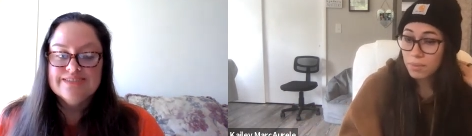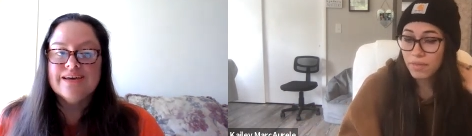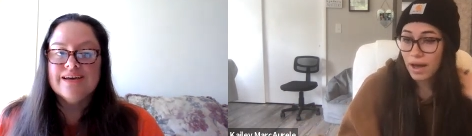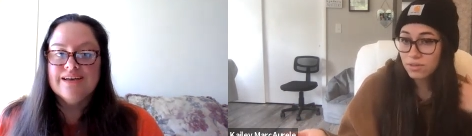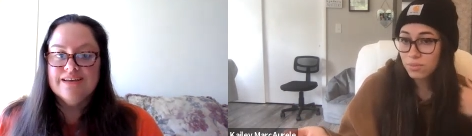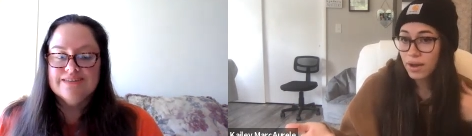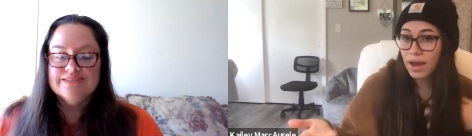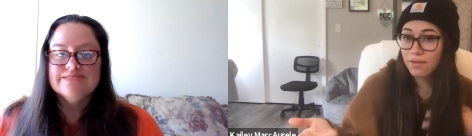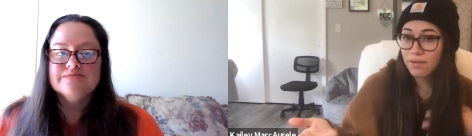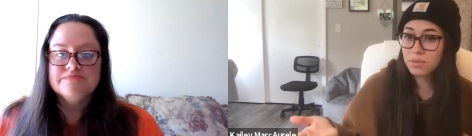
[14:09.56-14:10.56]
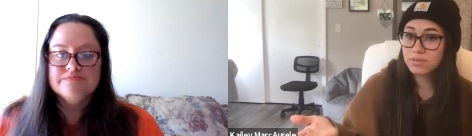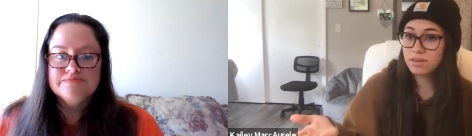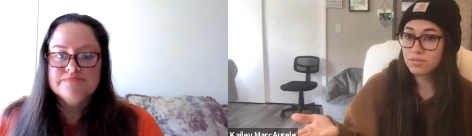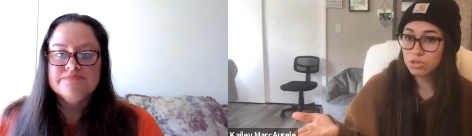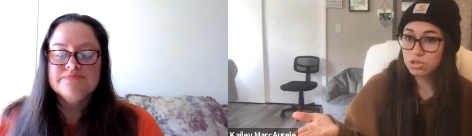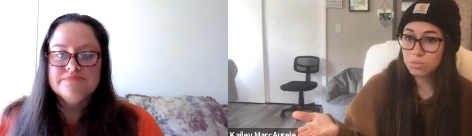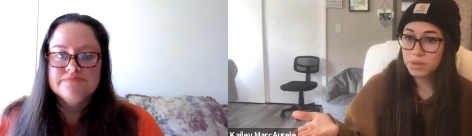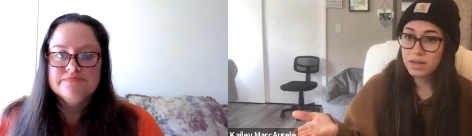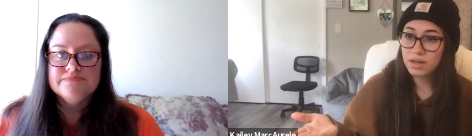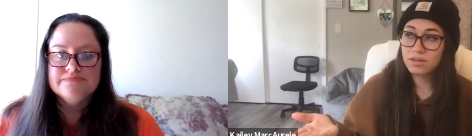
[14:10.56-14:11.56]
Speaker 1: but that's yeah. why everyone's on social
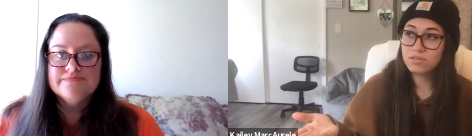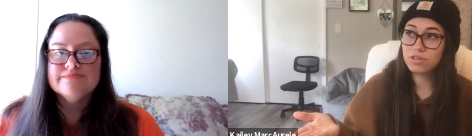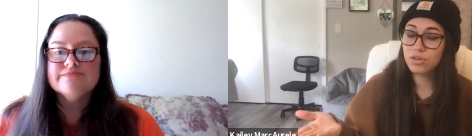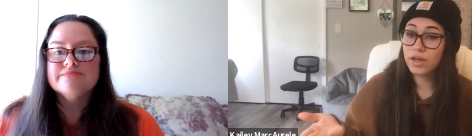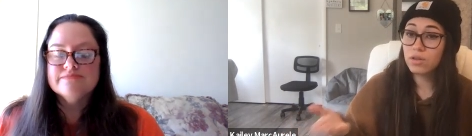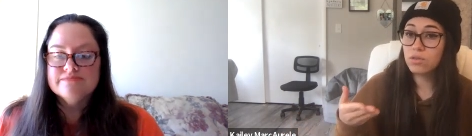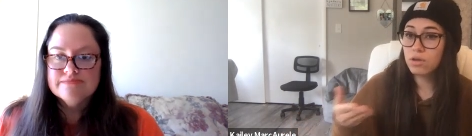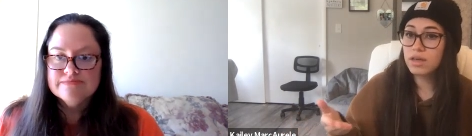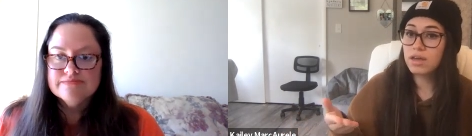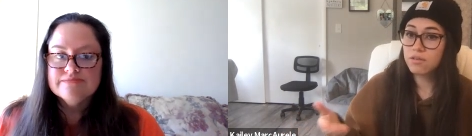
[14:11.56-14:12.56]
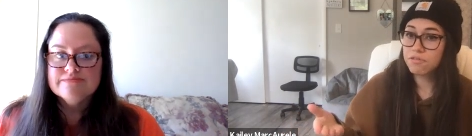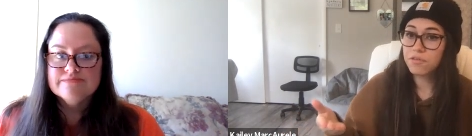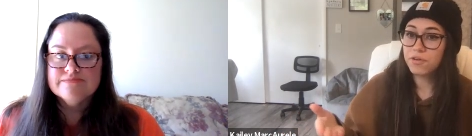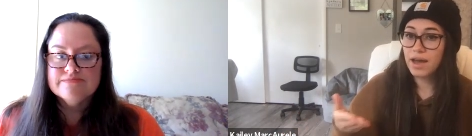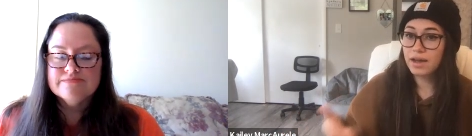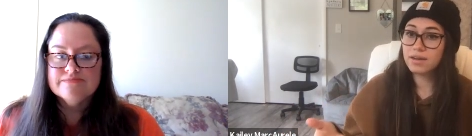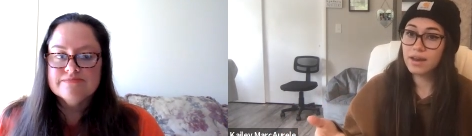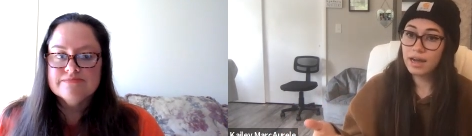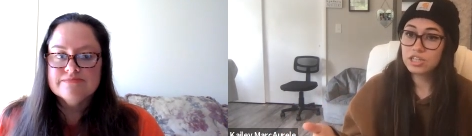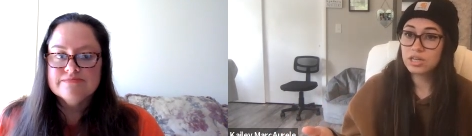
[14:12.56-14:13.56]
media because they're like looking for that
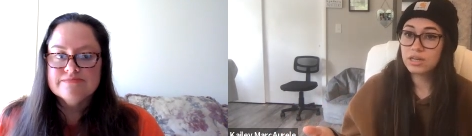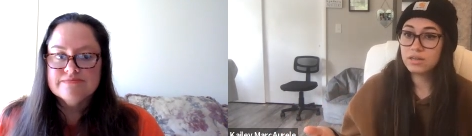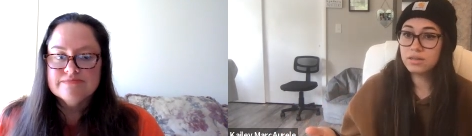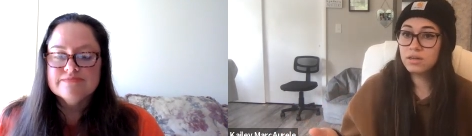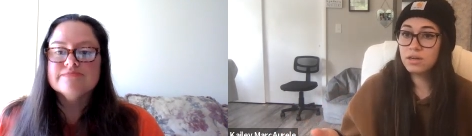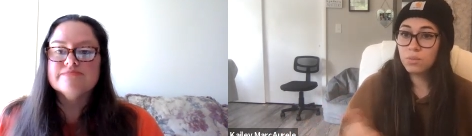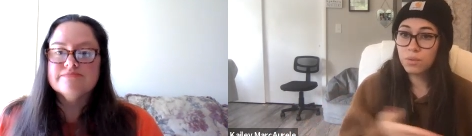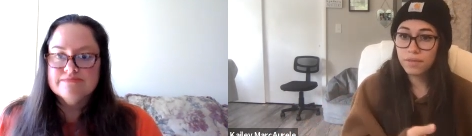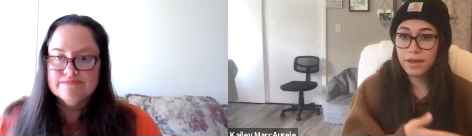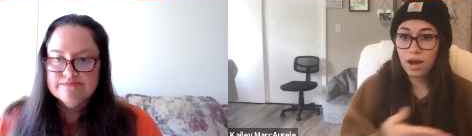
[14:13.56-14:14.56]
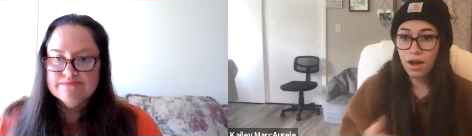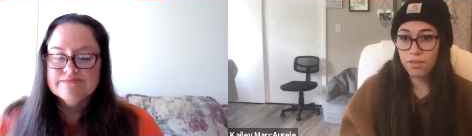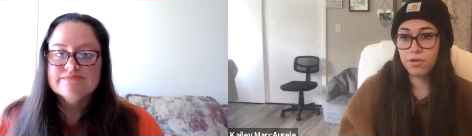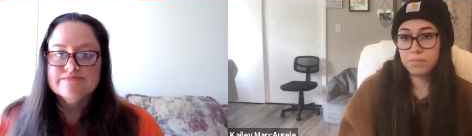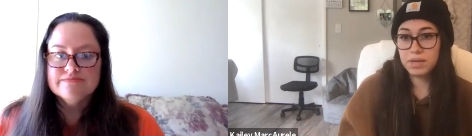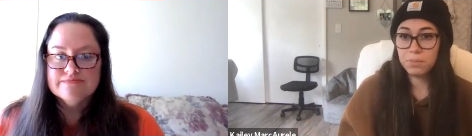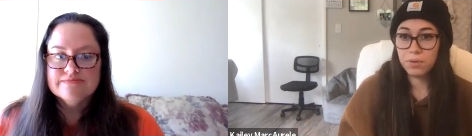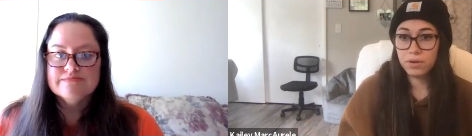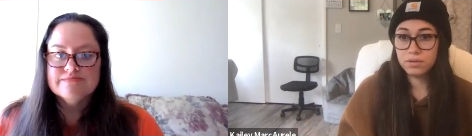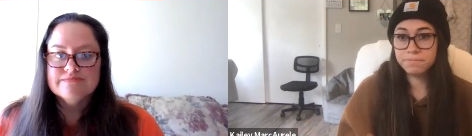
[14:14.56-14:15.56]
connection with mm-hmm. like other
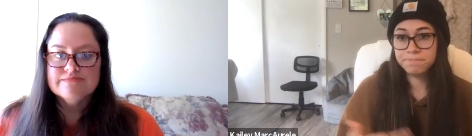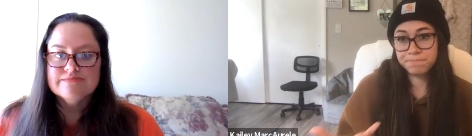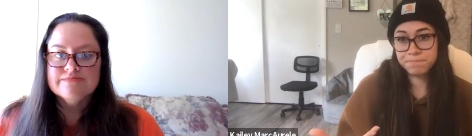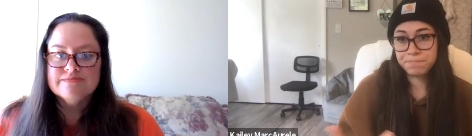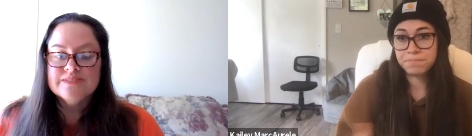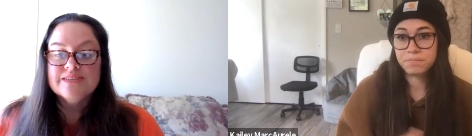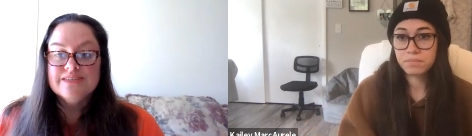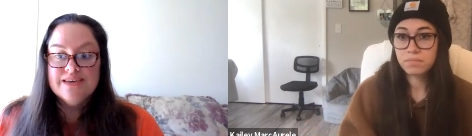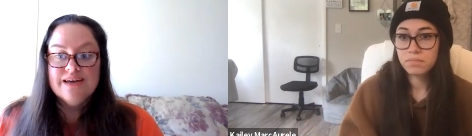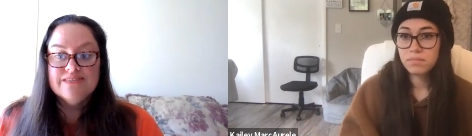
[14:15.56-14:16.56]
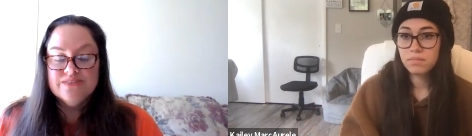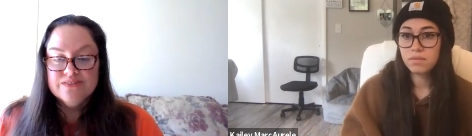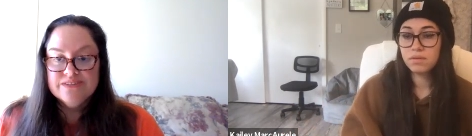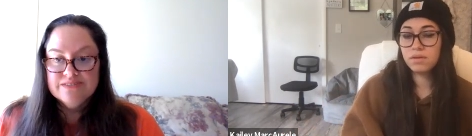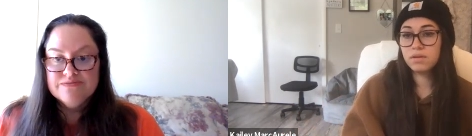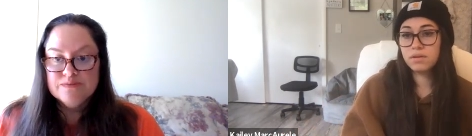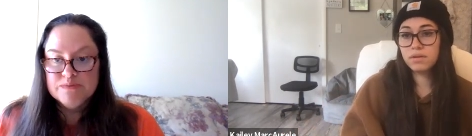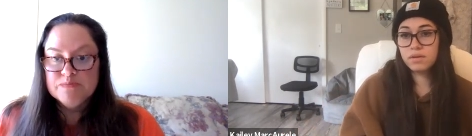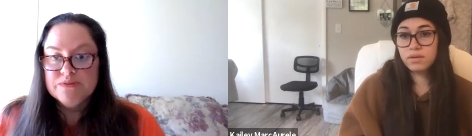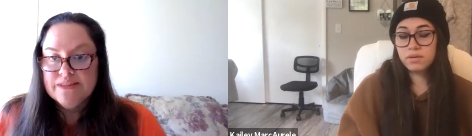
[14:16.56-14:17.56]
Speaker 2: people yeah they're looking
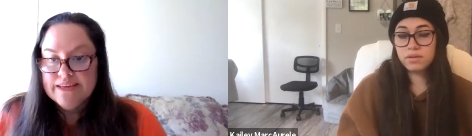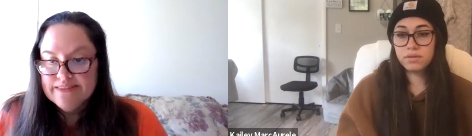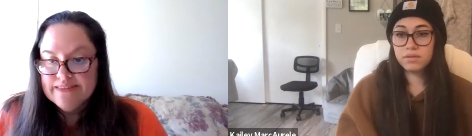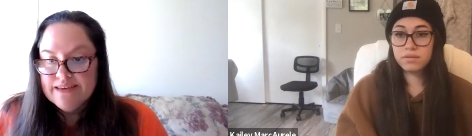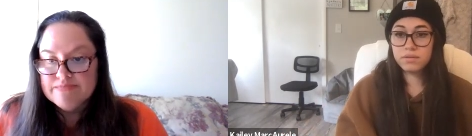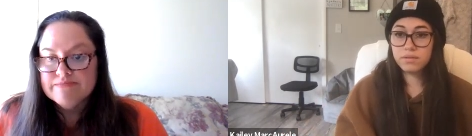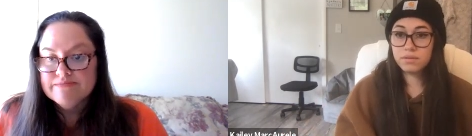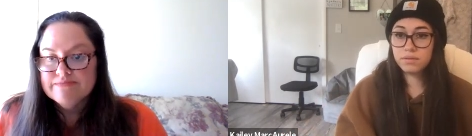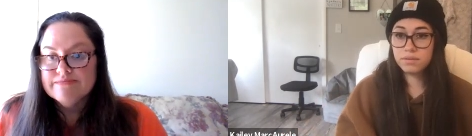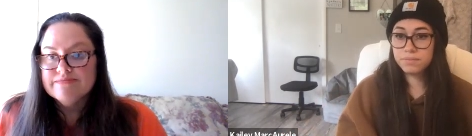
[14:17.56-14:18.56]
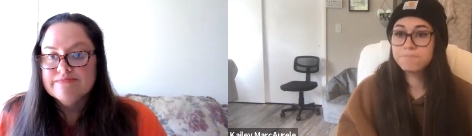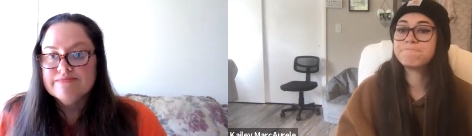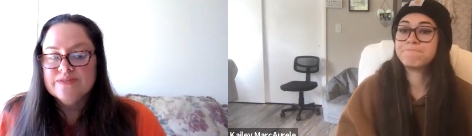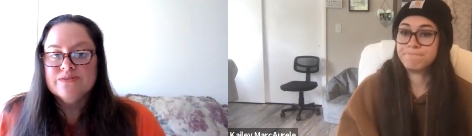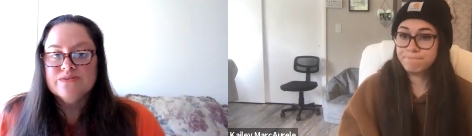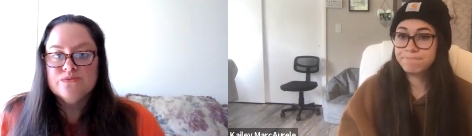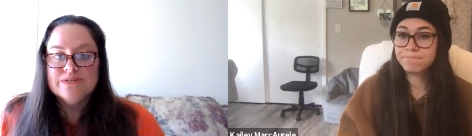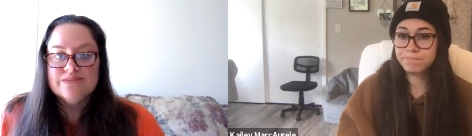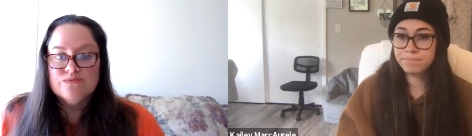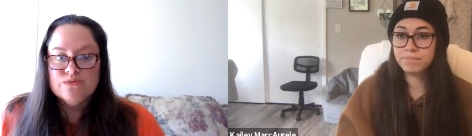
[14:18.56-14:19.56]
for people like them you know
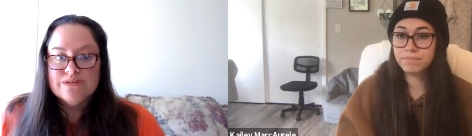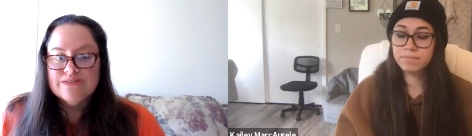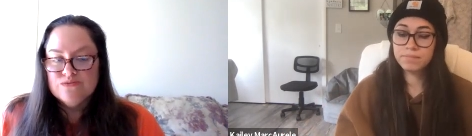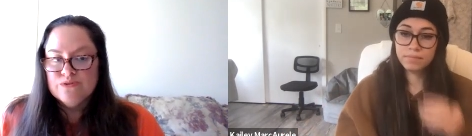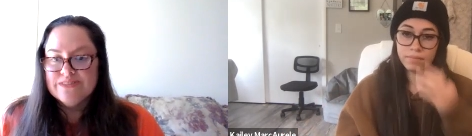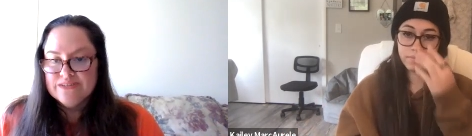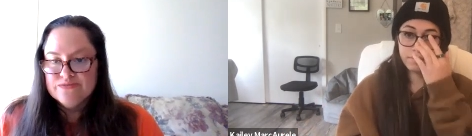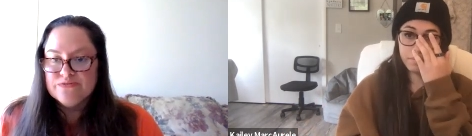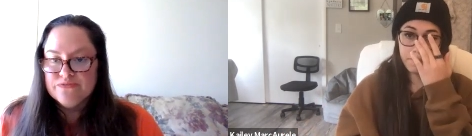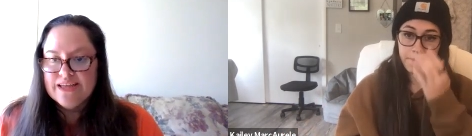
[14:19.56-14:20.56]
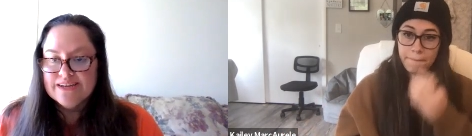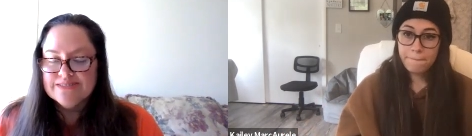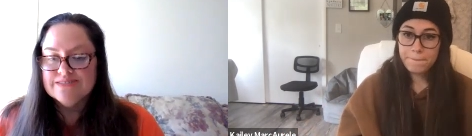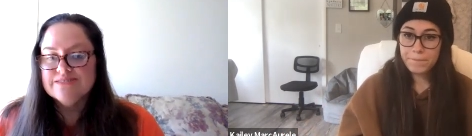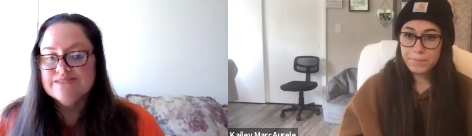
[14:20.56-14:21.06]
what what what they reflect